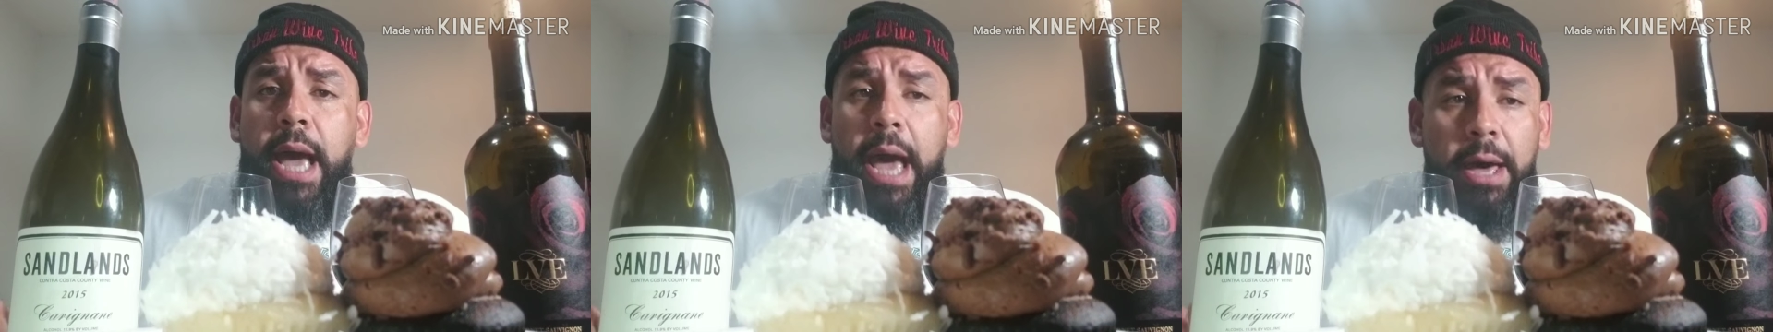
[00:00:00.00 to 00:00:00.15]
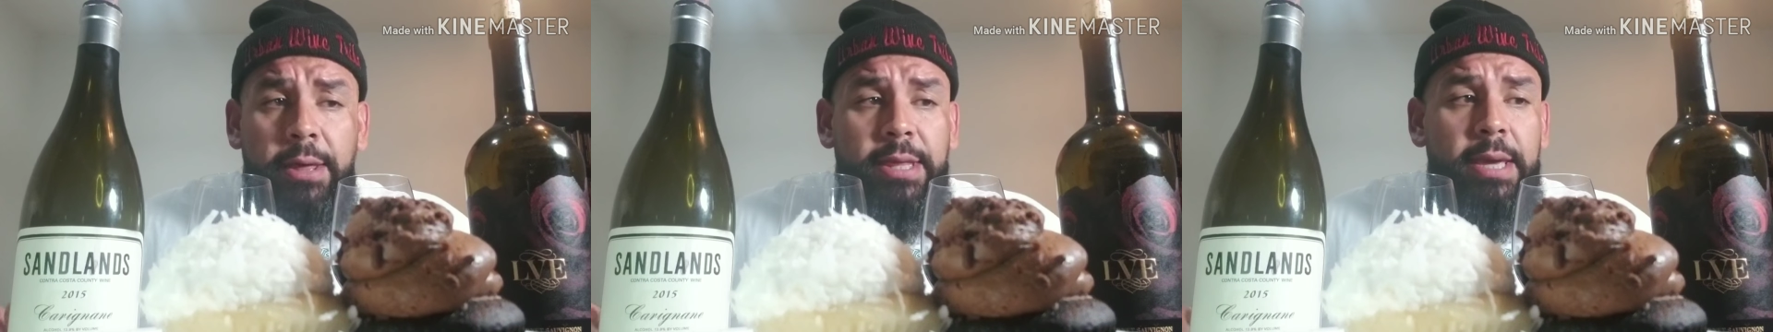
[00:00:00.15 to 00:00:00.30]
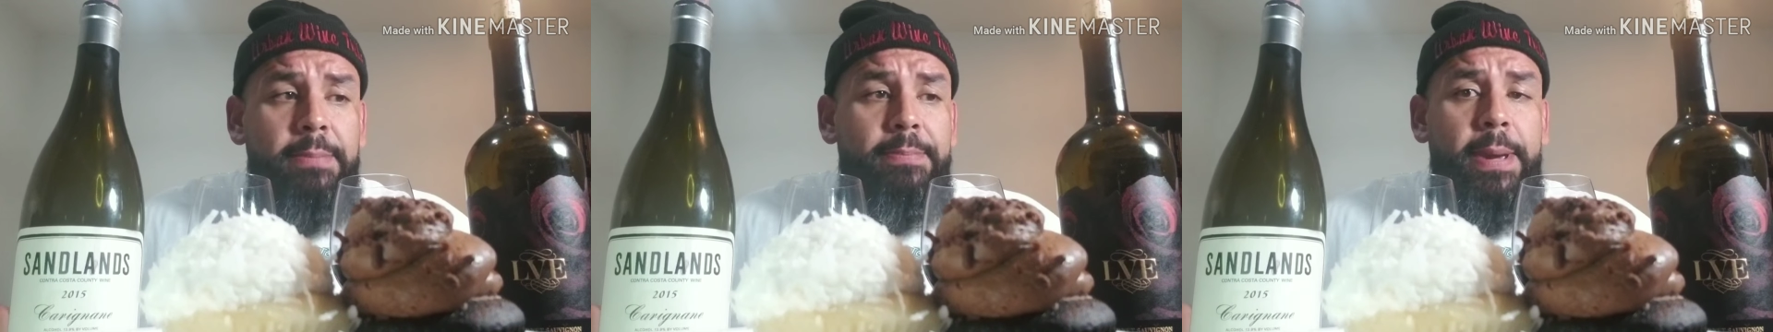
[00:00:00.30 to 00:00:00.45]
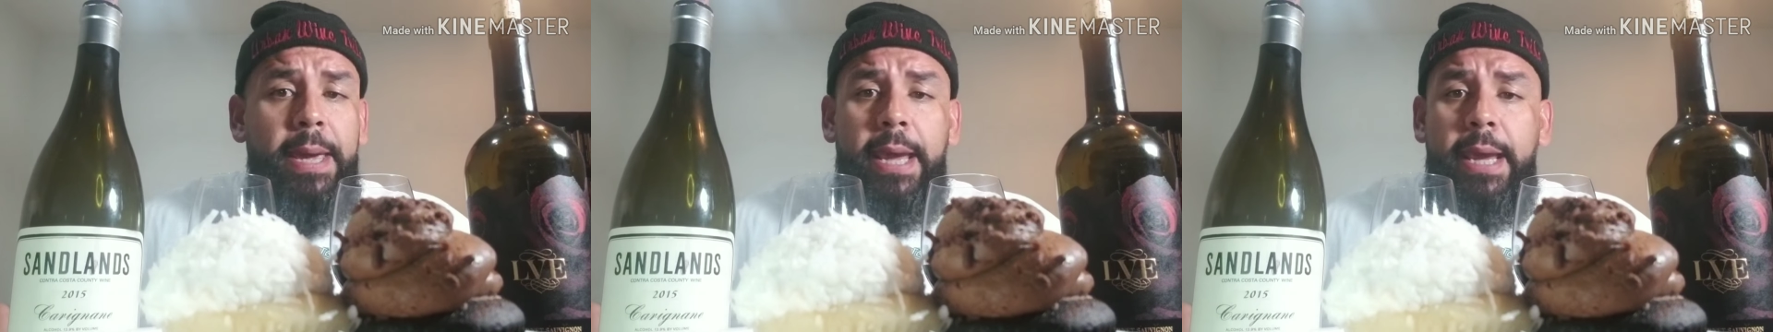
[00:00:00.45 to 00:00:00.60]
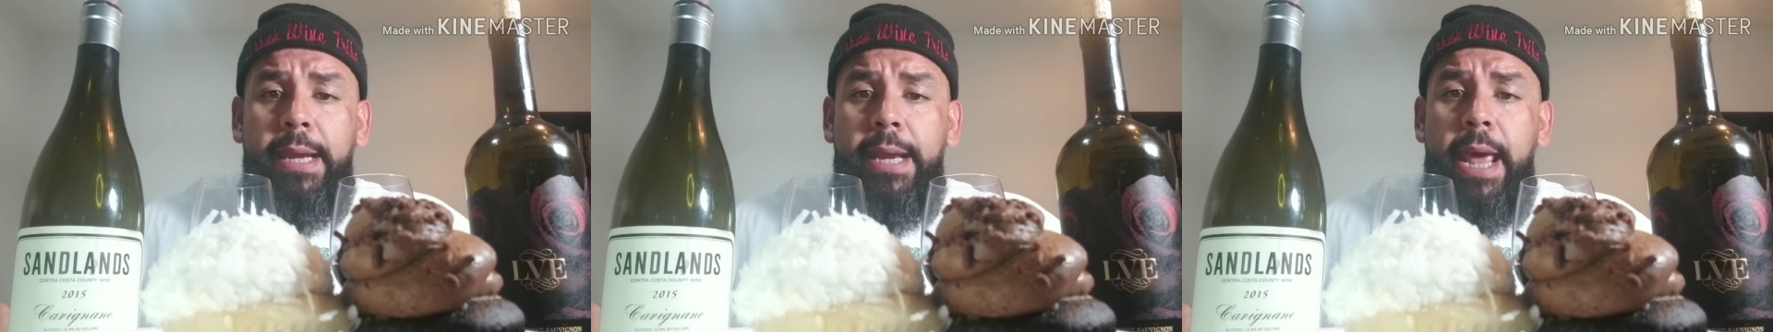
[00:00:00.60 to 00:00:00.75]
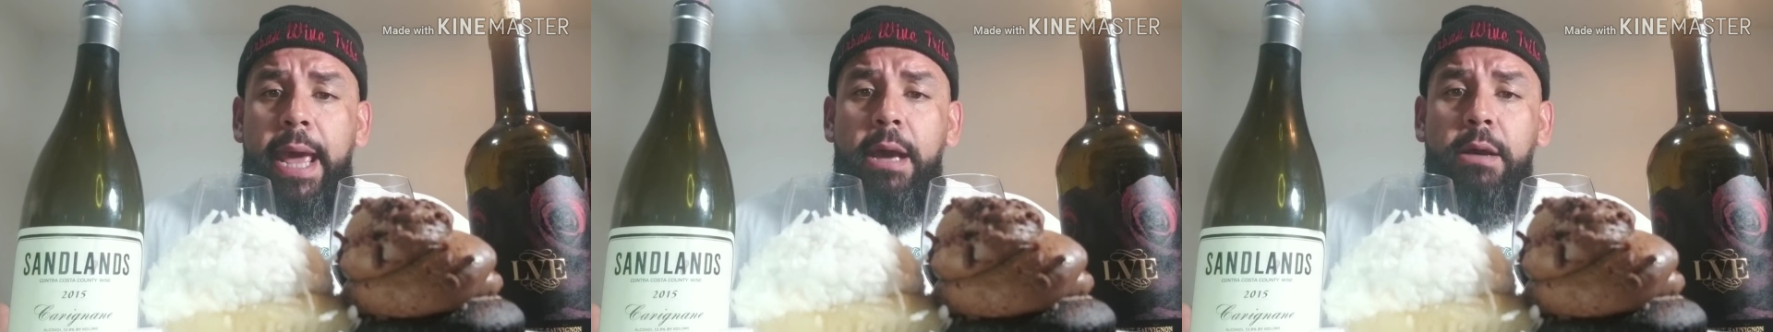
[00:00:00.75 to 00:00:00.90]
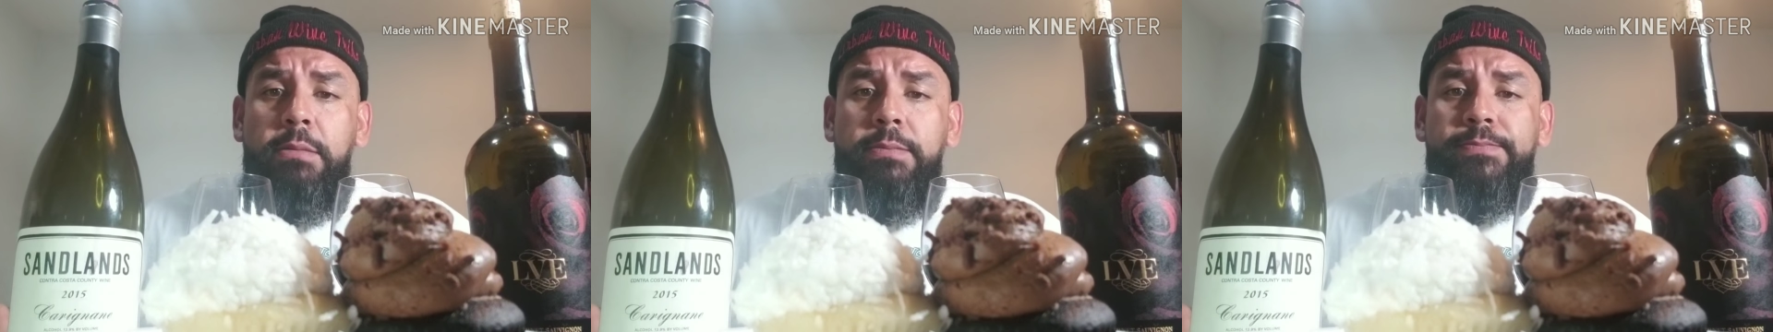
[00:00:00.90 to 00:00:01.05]
how they pan
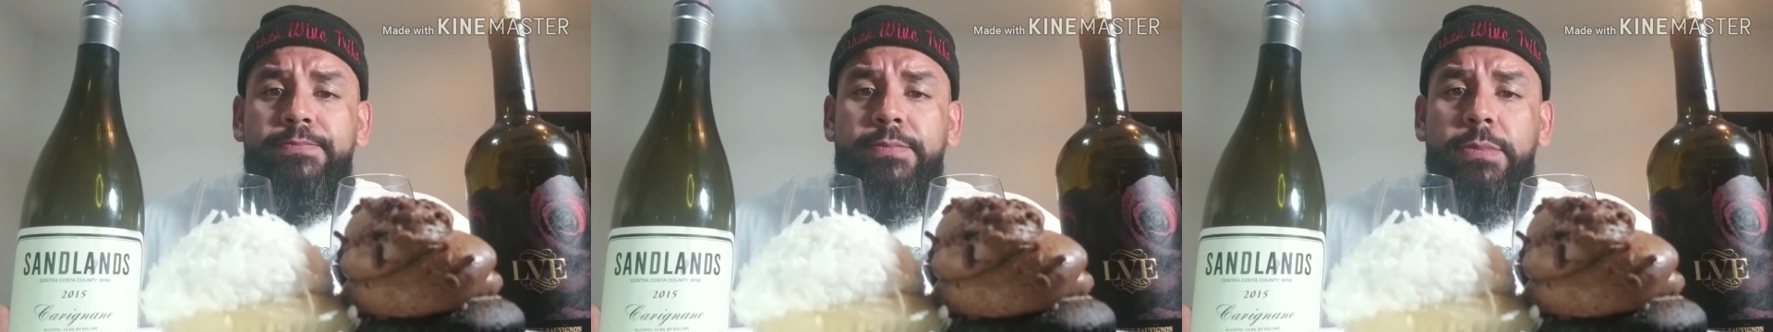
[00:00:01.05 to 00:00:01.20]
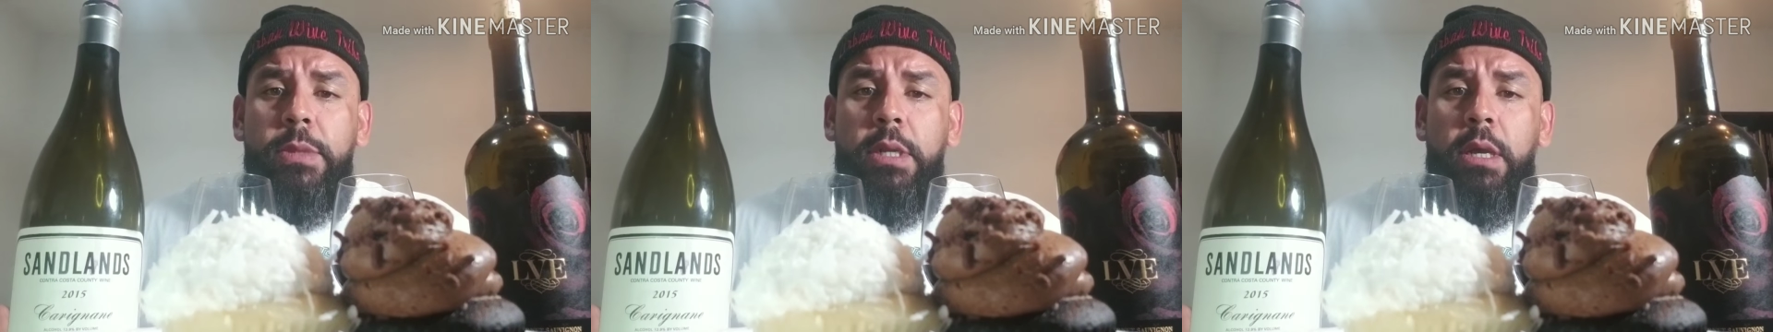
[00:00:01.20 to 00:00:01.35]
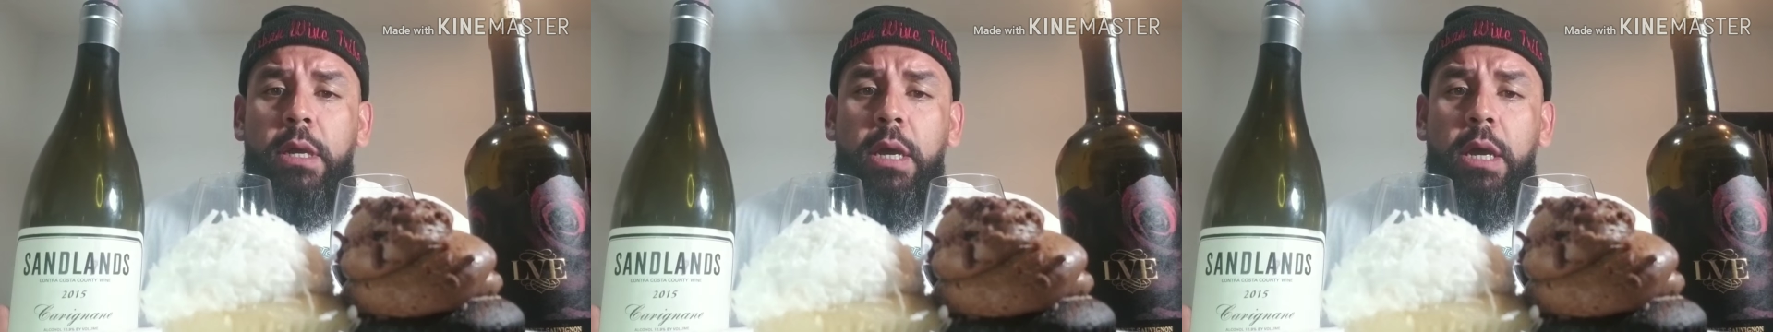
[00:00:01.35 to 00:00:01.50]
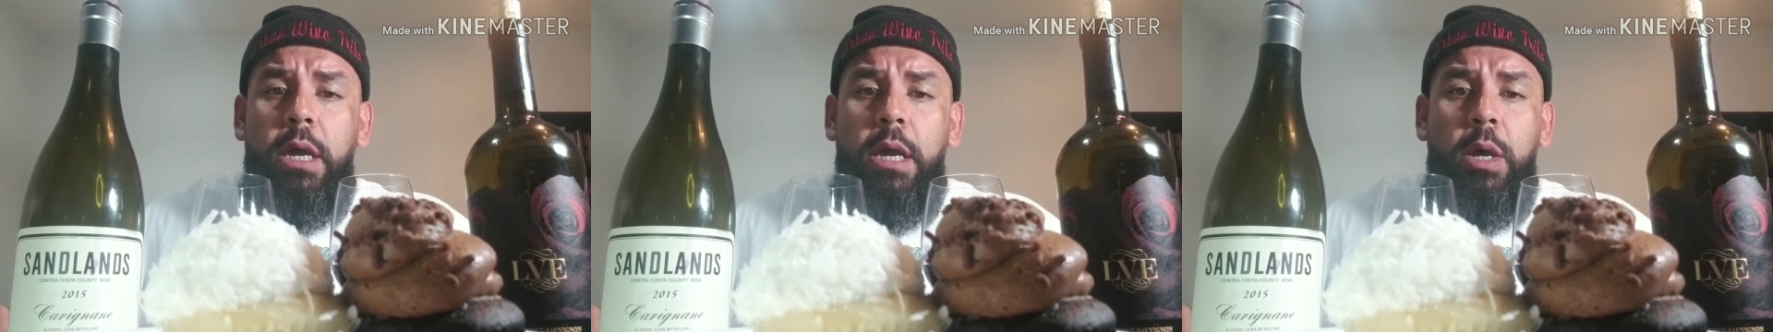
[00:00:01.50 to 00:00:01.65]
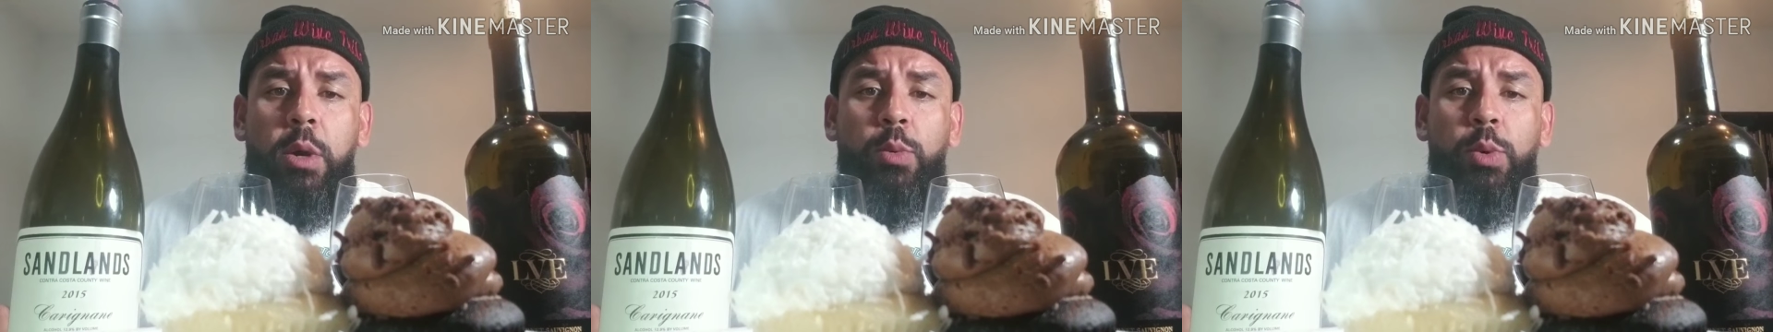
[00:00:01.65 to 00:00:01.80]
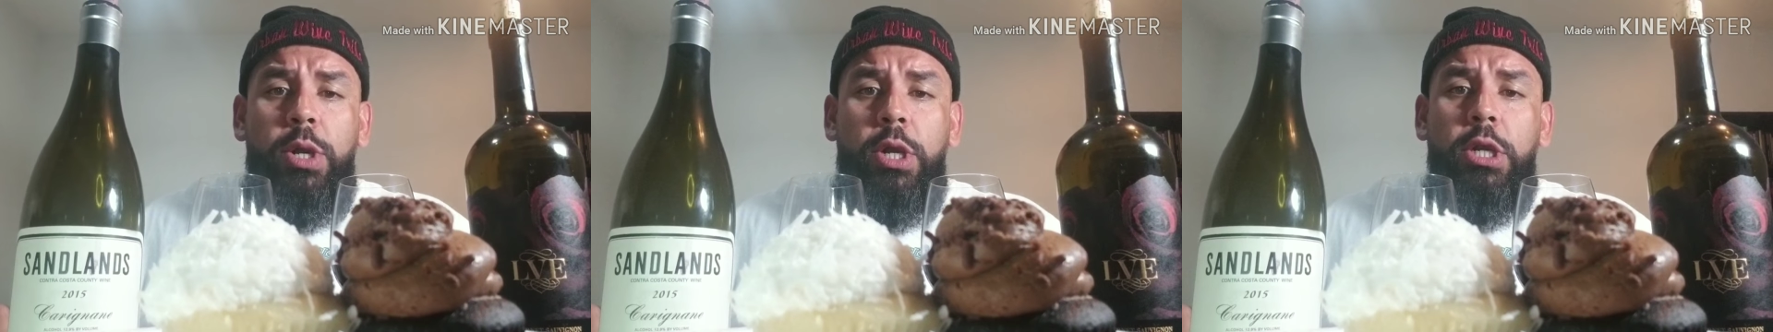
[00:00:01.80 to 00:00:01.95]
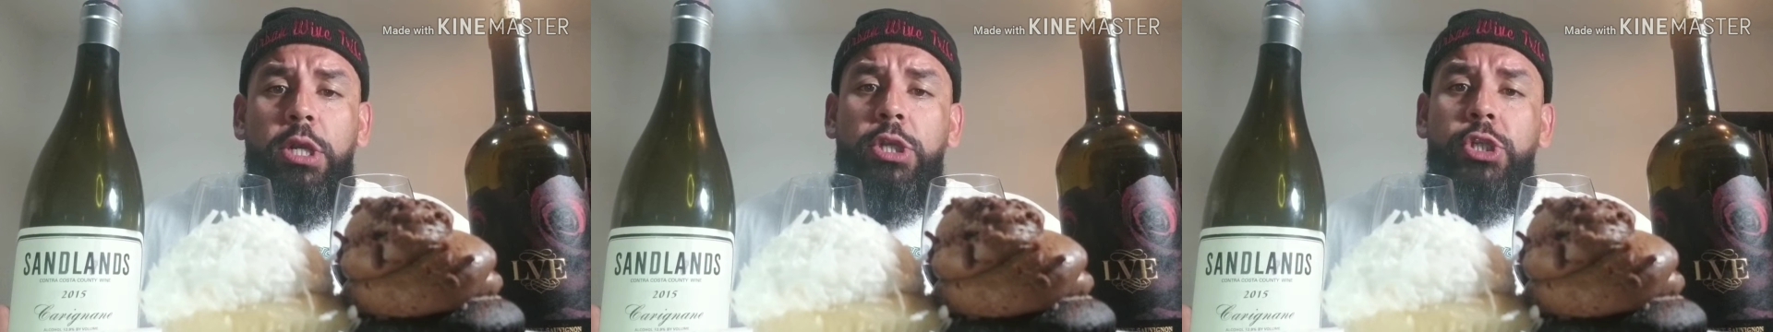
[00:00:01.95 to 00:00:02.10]
out. Uh,
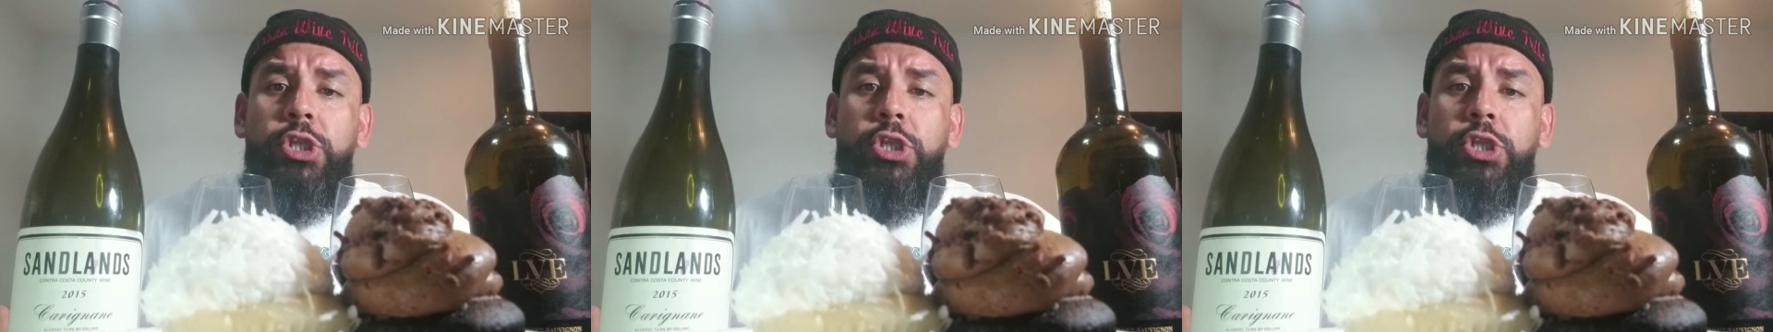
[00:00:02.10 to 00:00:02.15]
we're going